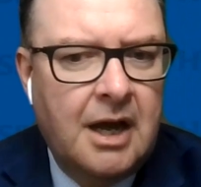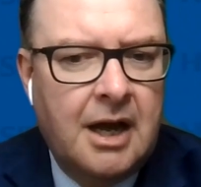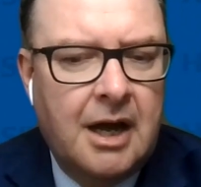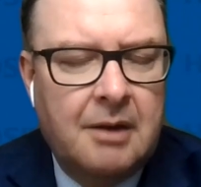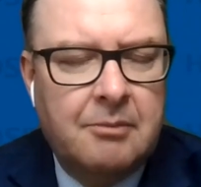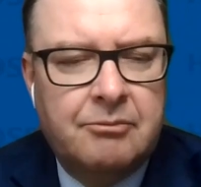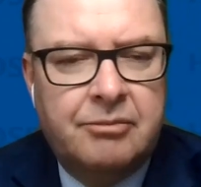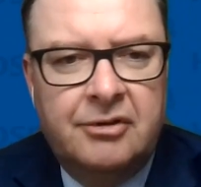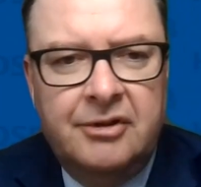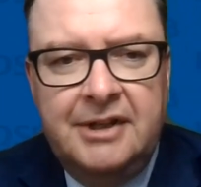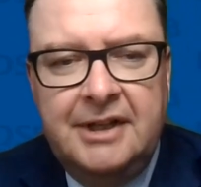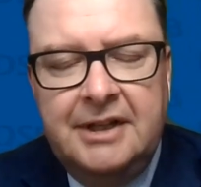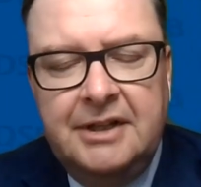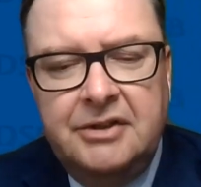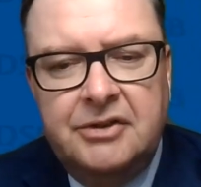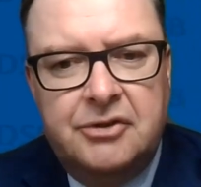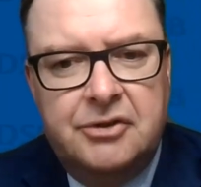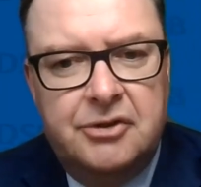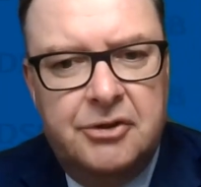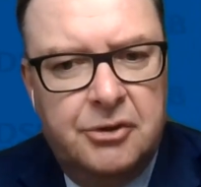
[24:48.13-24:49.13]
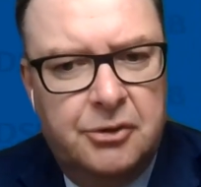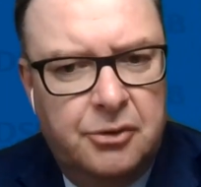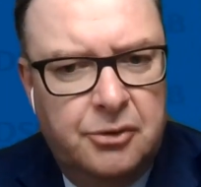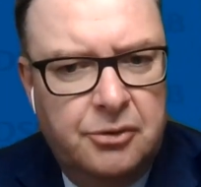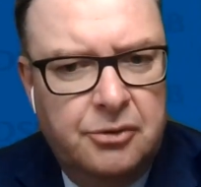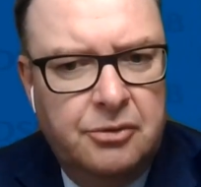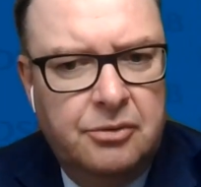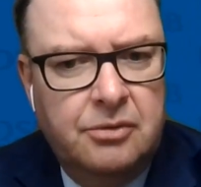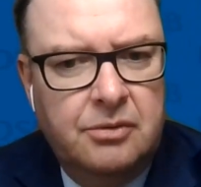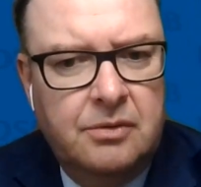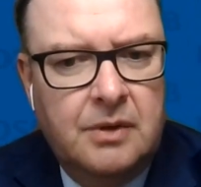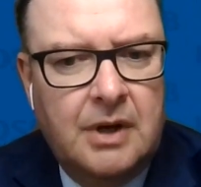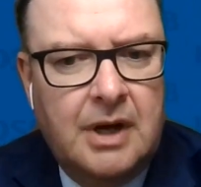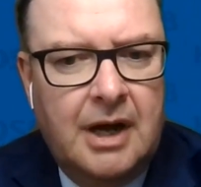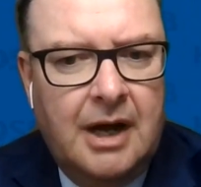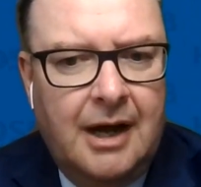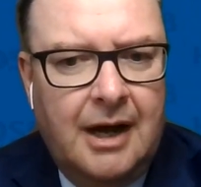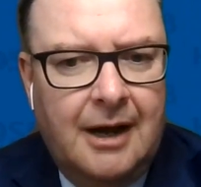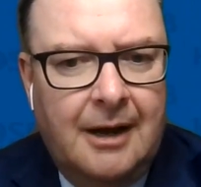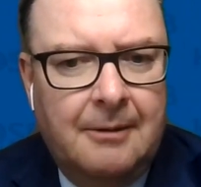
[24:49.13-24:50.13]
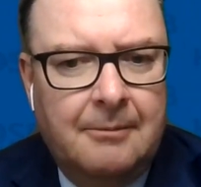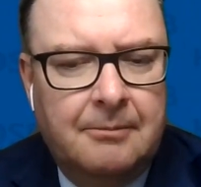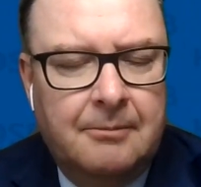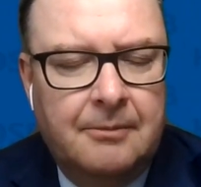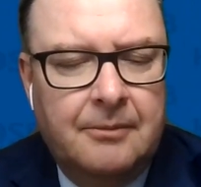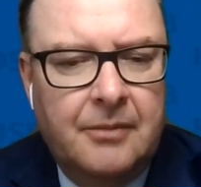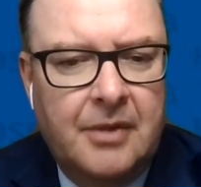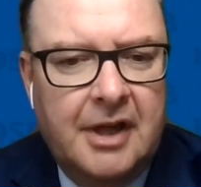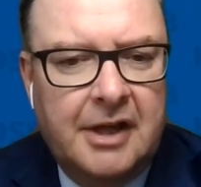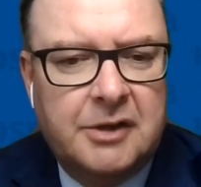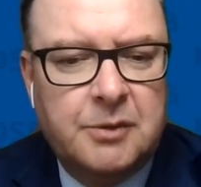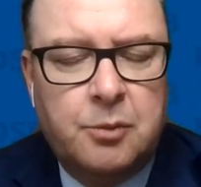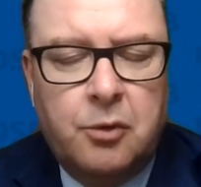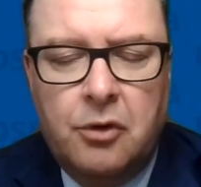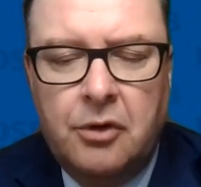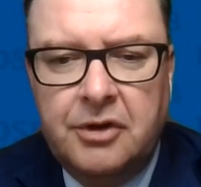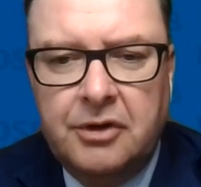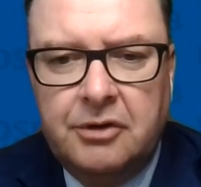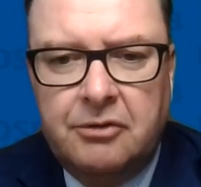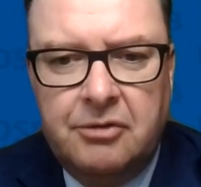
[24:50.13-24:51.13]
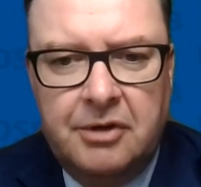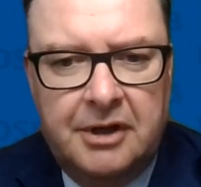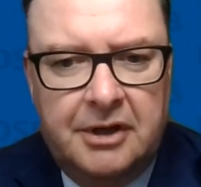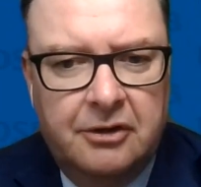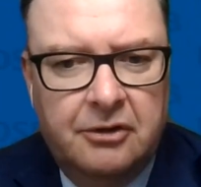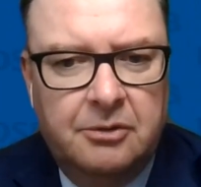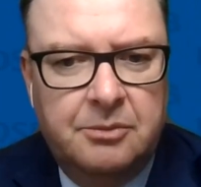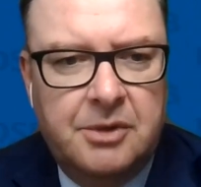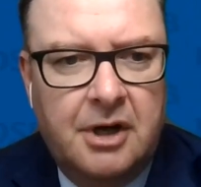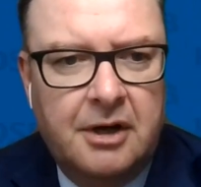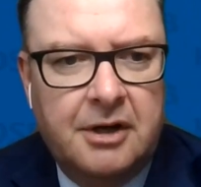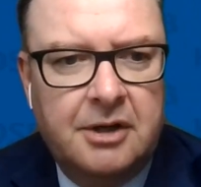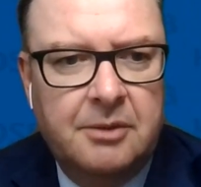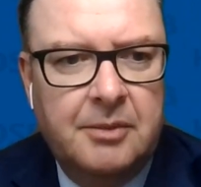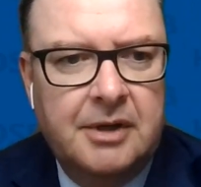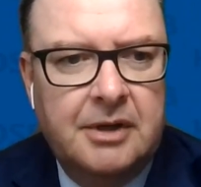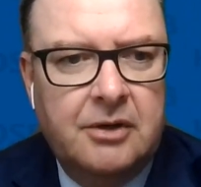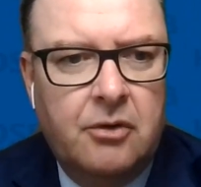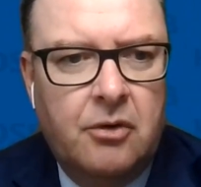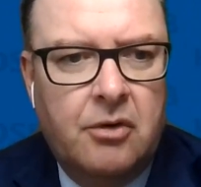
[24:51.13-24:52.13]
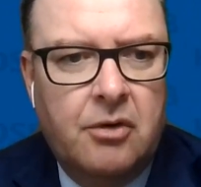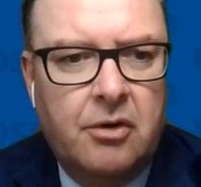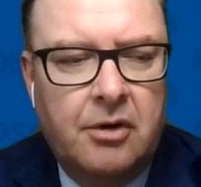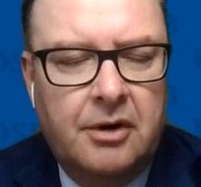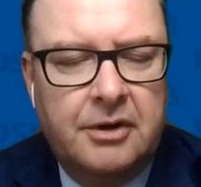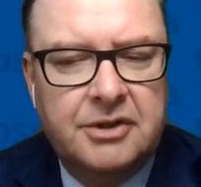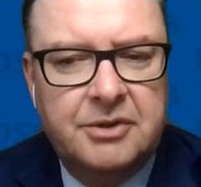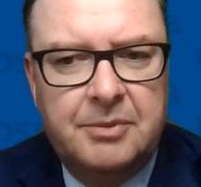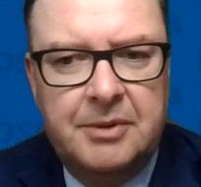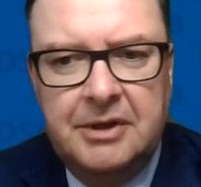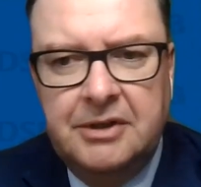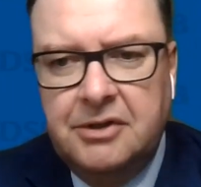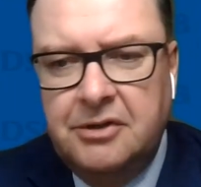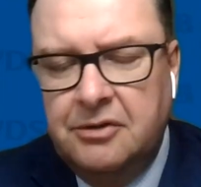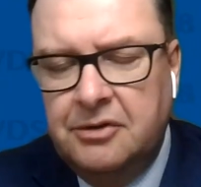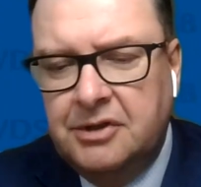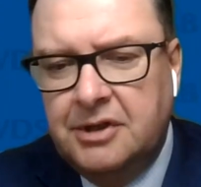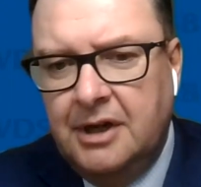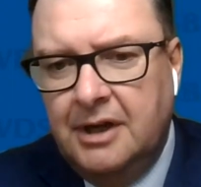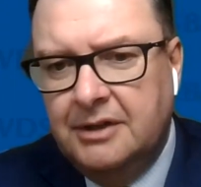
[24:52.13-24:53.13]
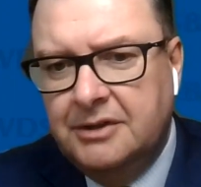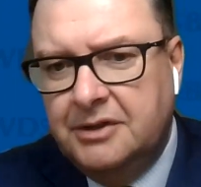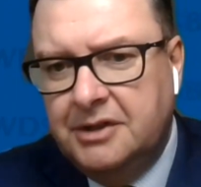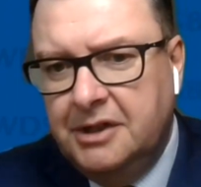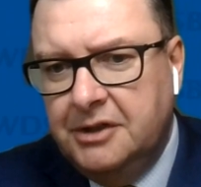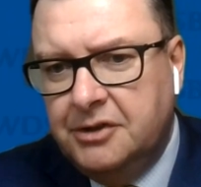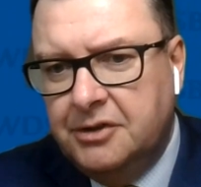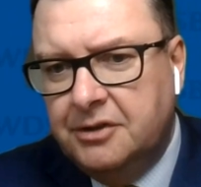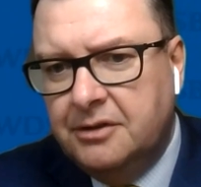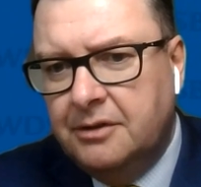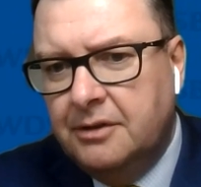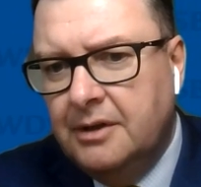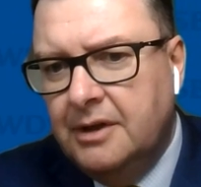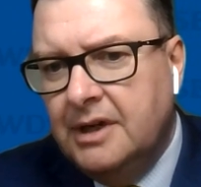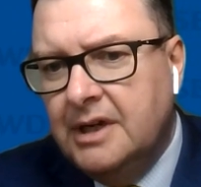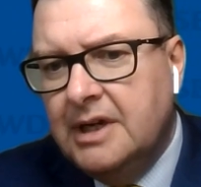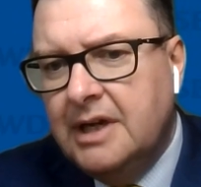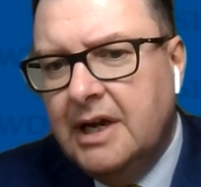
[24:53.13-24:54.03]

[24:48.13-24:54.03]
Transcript: uh, please do um, explore the curriculum document or speak to your child's teacher